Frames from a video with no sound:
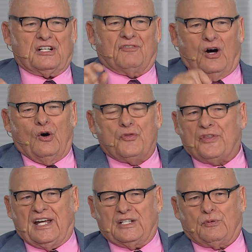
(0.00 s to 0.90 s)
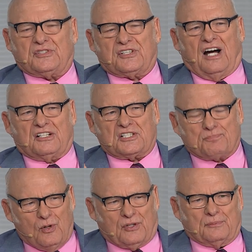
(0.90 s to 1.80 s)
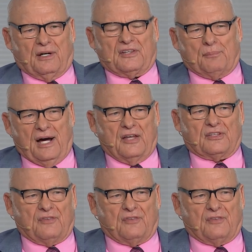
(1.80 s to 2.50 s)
of all things which God has spoken by the mouth